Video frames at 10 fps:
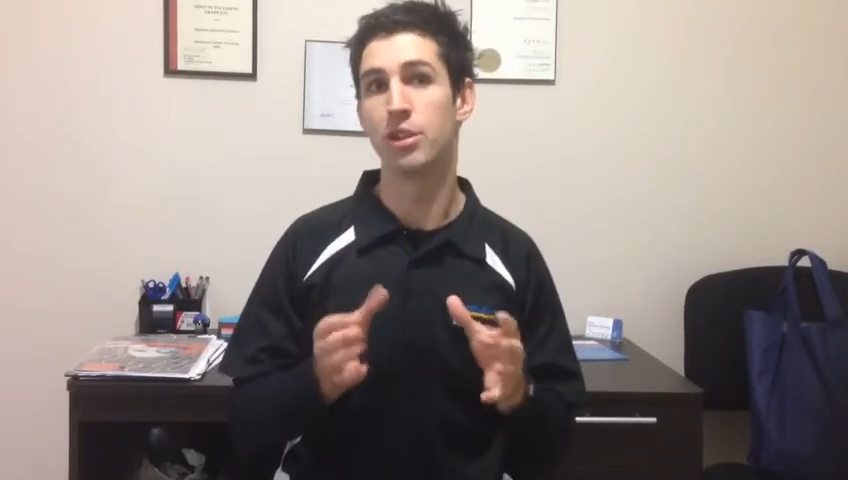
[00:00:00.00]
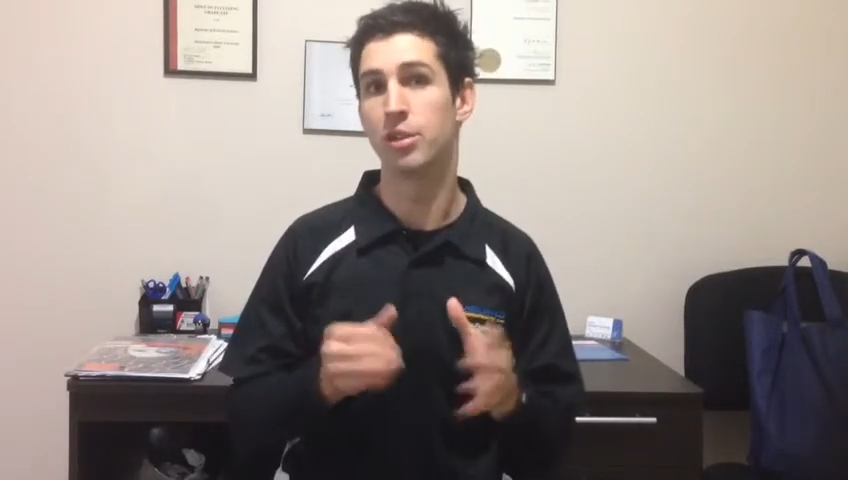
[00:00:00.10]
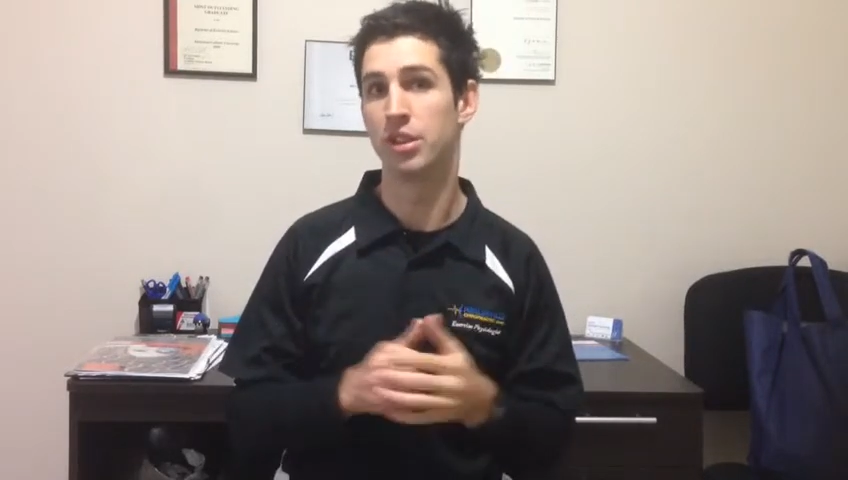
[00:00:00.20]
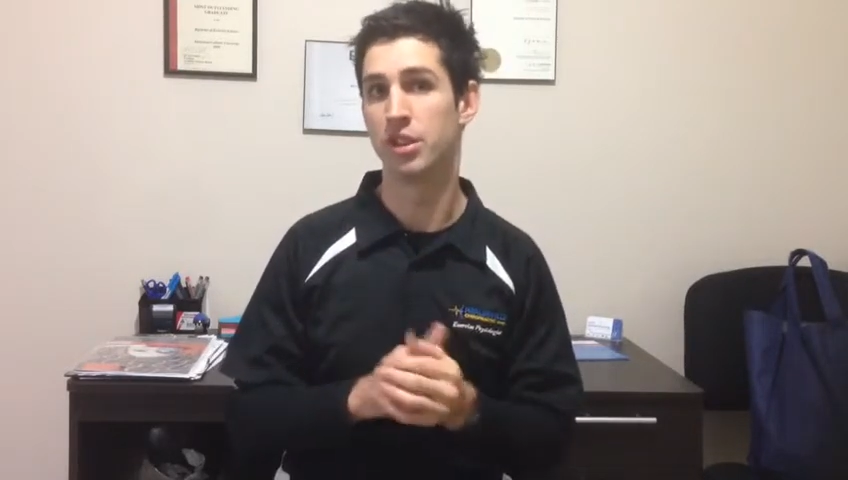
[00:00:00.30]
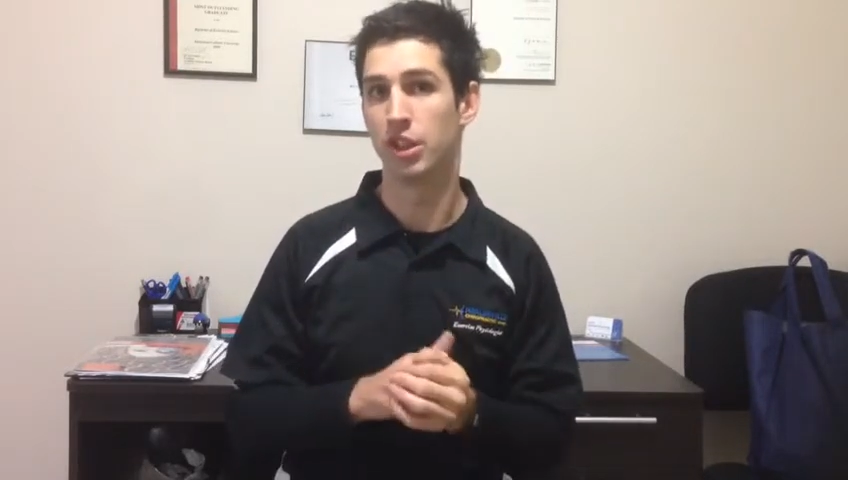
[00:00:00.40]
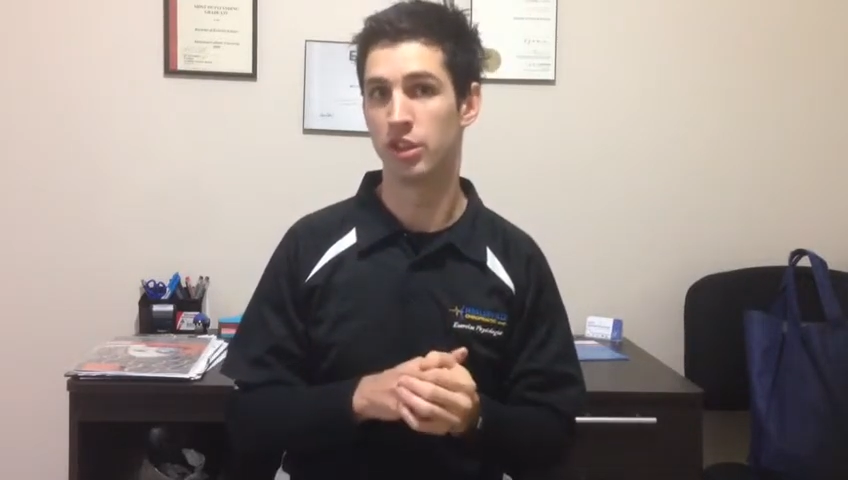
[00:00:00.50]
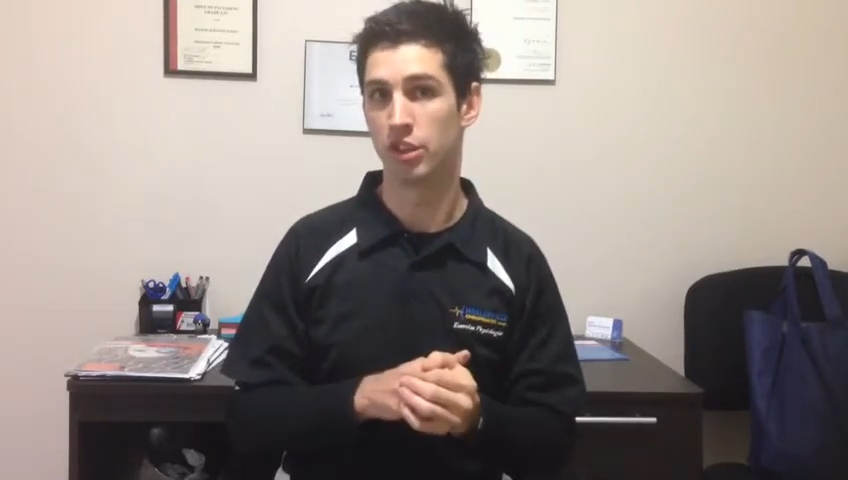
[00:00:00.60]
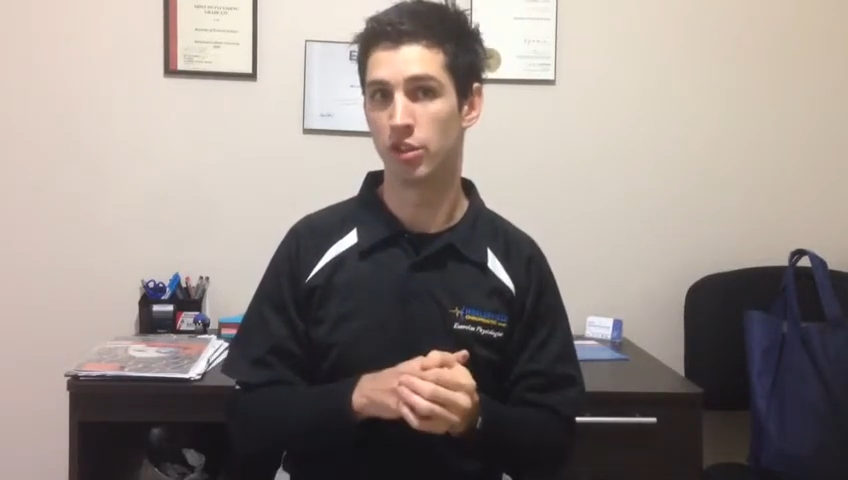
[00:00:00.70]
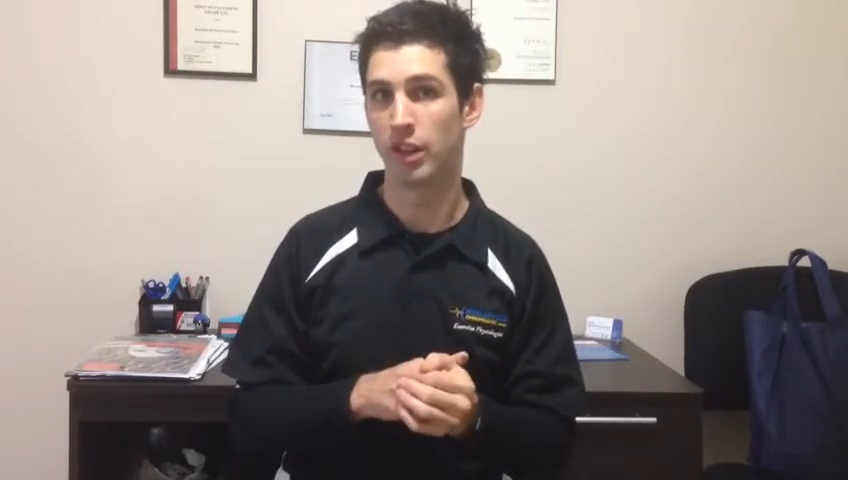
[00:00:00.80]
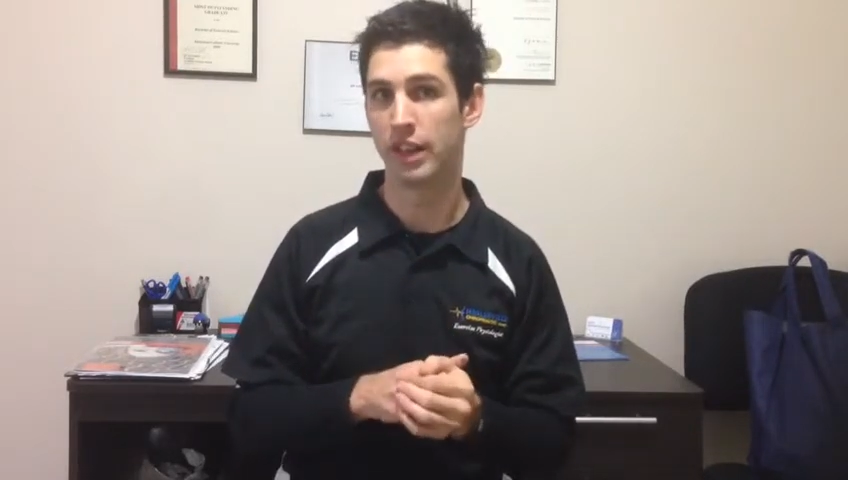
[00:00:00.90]
to a certain
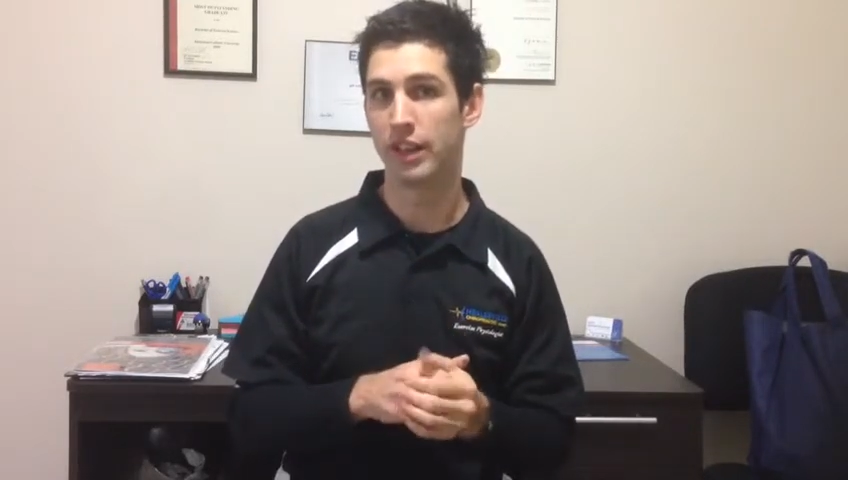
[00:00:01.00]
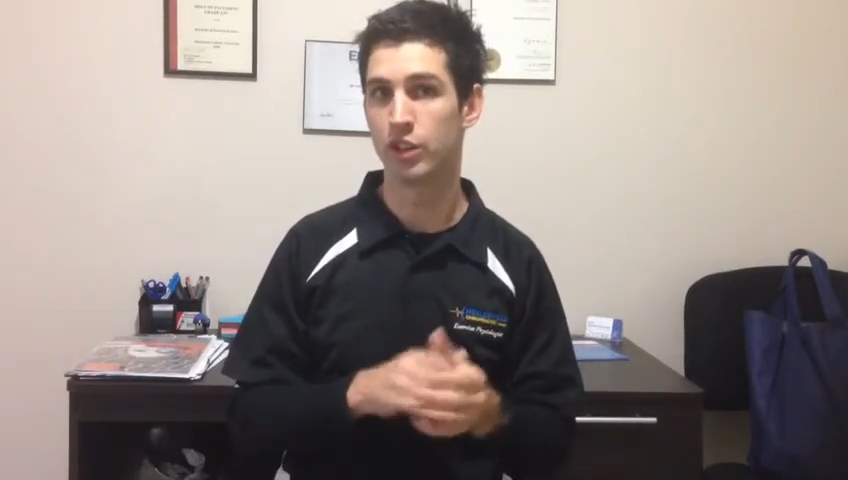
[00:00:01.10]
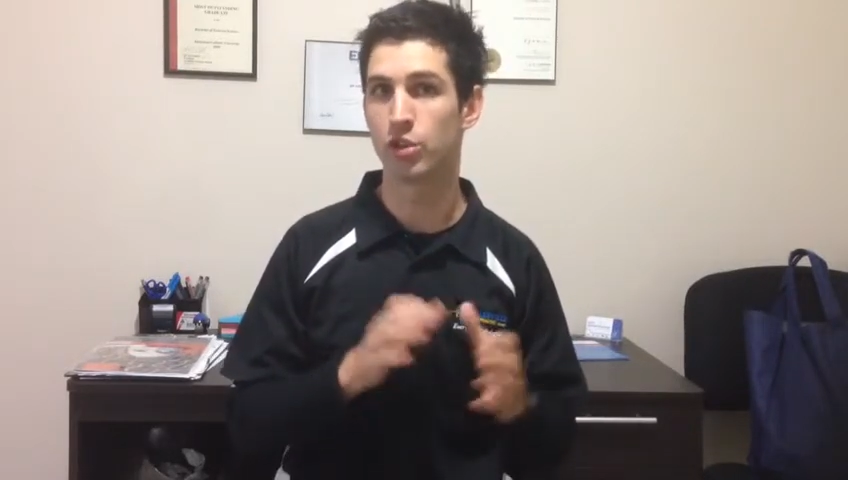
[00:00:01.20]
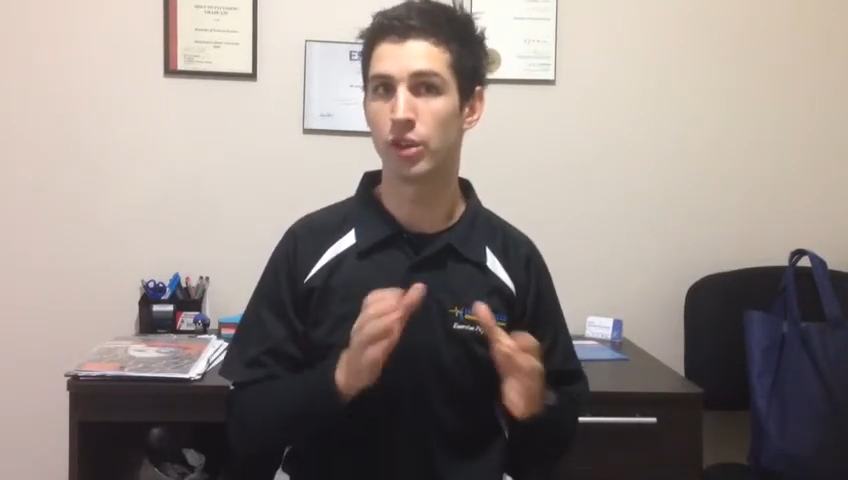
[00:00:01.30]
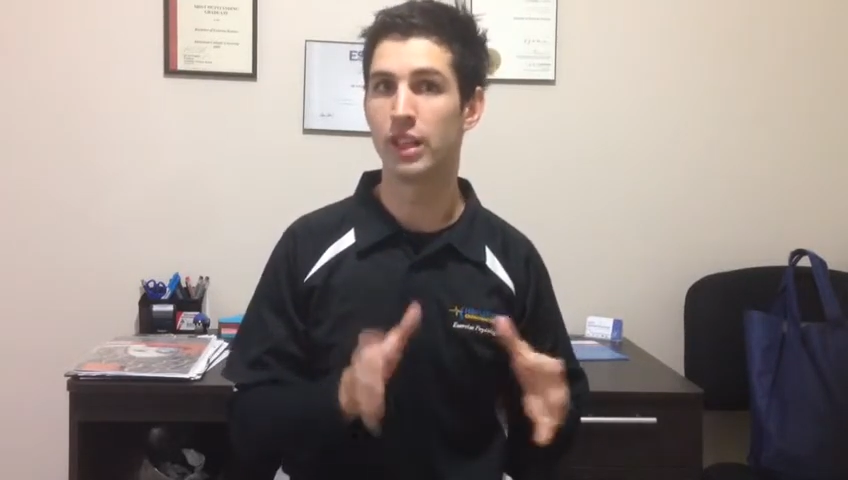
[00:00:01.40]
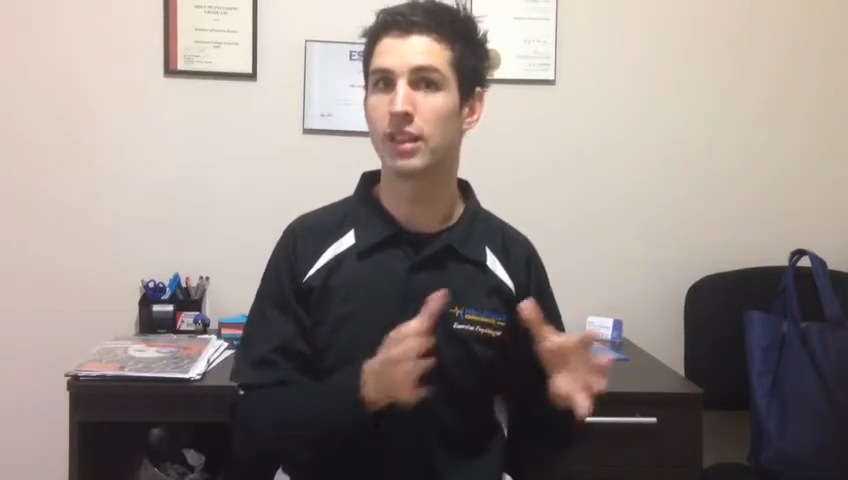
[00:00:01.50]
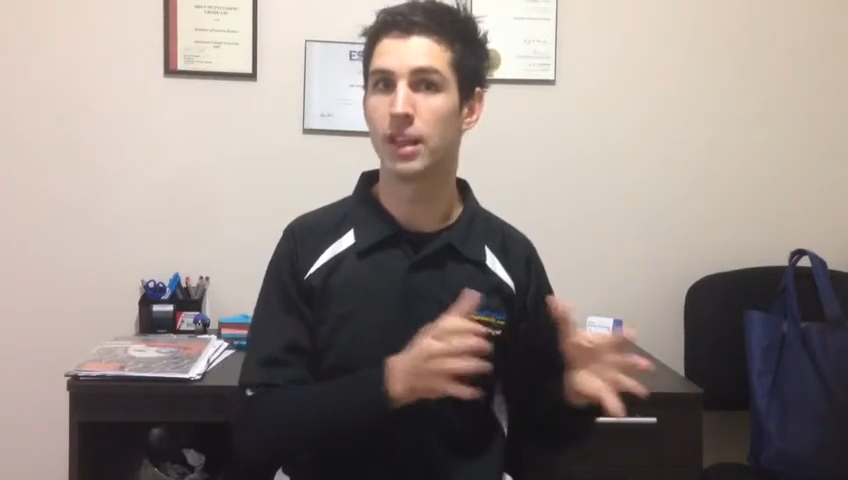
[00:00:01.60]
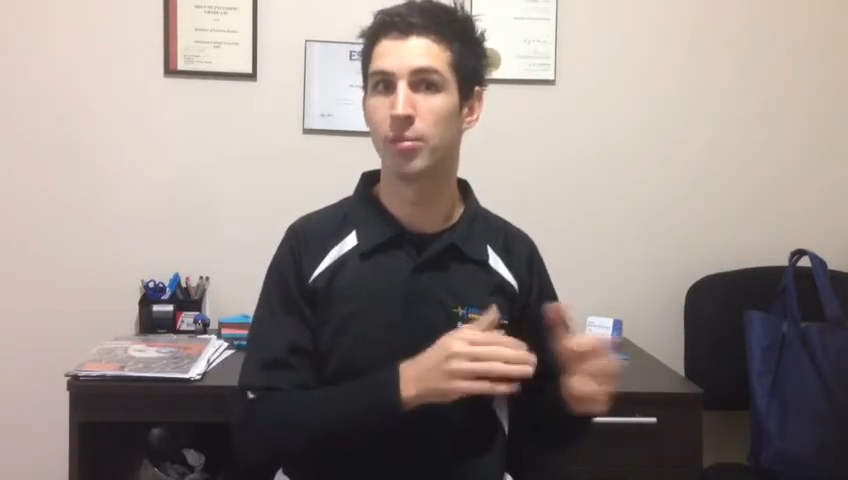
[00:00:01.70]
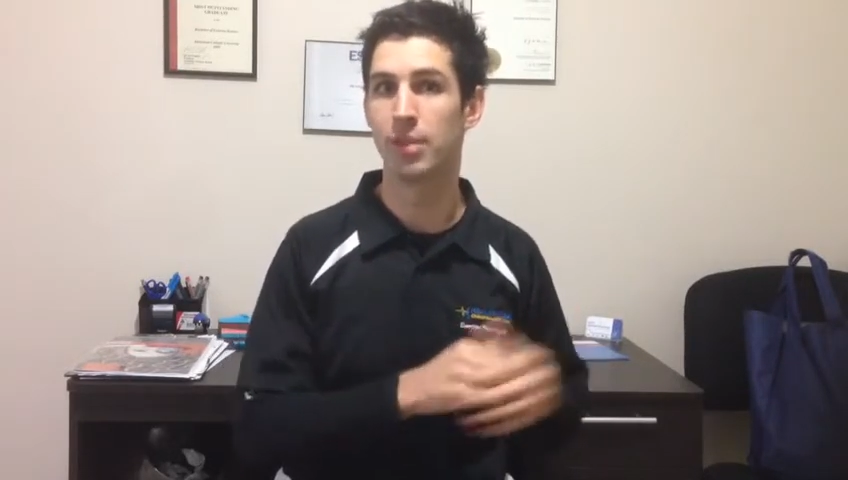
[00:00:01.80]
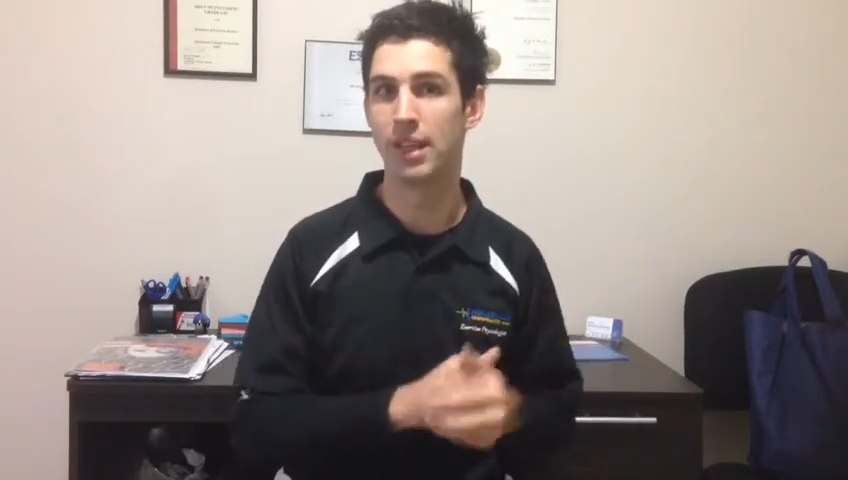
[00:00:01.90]
degree and treat
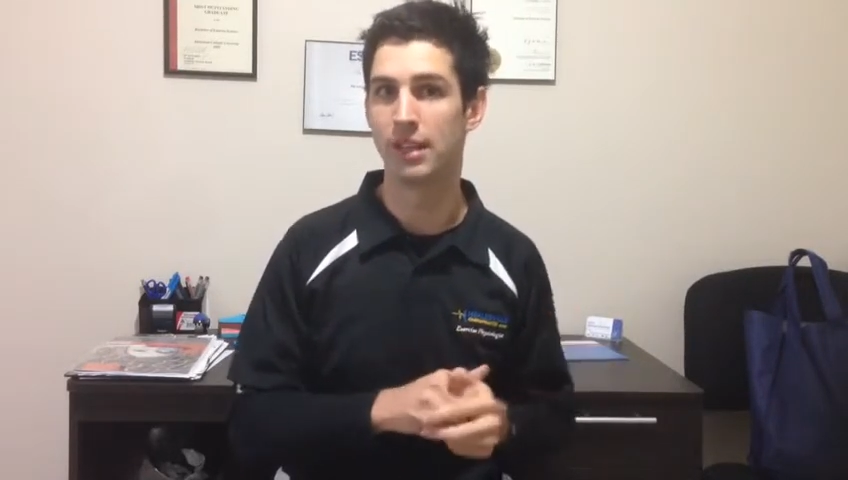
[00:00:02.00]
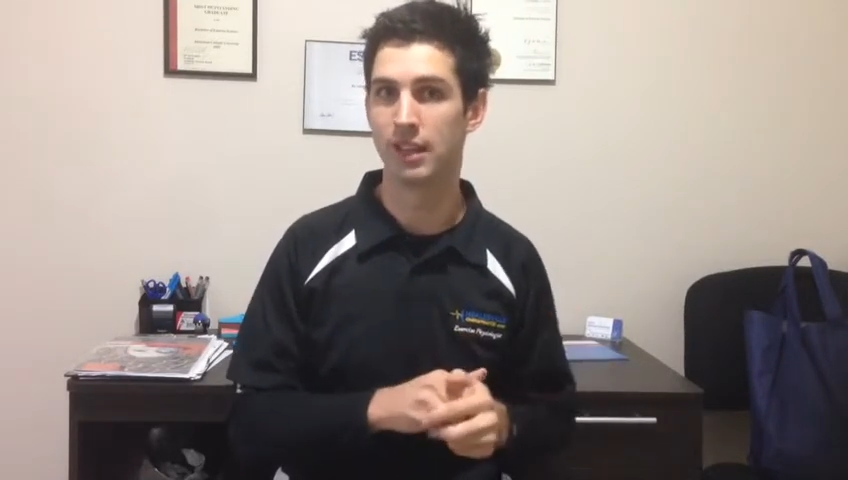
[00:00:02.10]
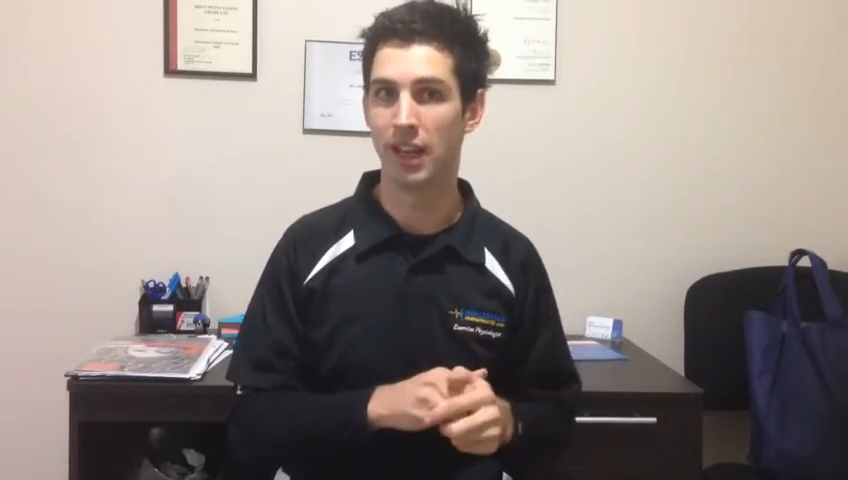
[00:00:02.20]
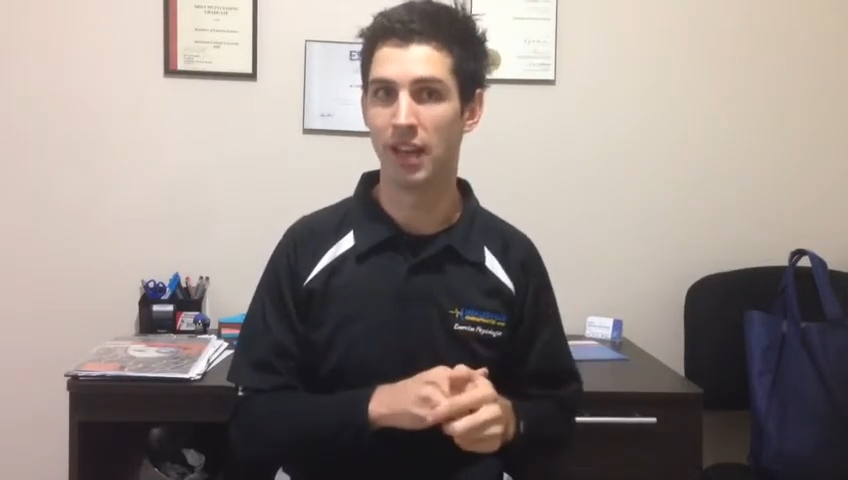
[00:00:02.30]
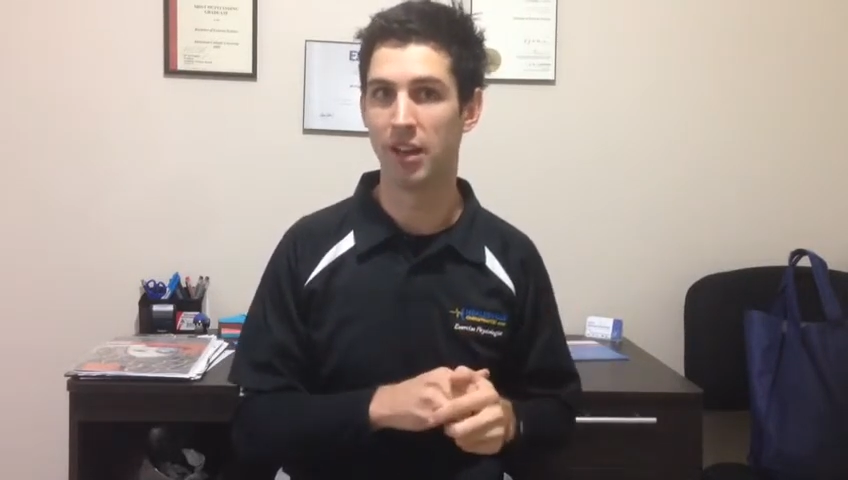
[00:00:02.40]
them in